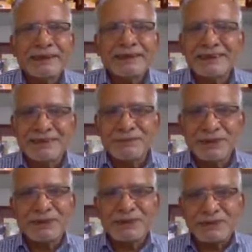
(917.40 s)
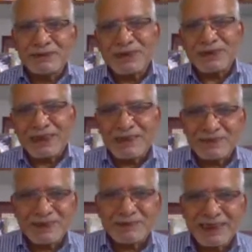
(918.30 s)
There's some beautiful
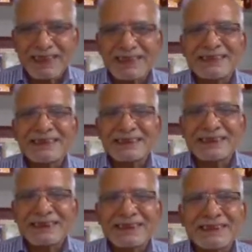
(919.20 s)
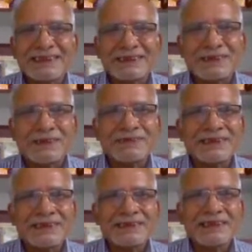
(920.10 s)
photographs of the, IC, the ICS
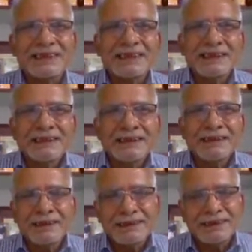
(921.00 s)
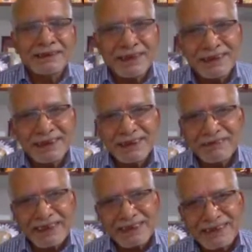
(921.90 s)
officers. Uh, in
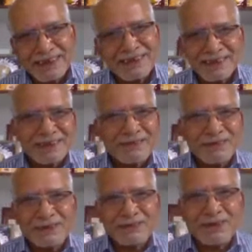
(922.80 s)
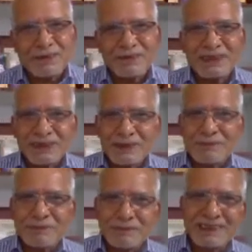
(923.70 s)
1926 was the formation
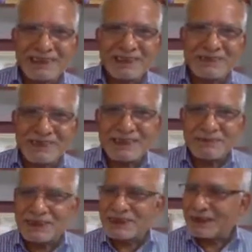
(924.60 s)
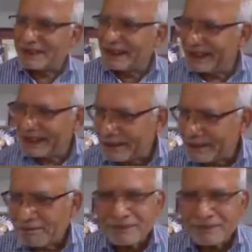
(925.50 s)
of Public Service Commission of India.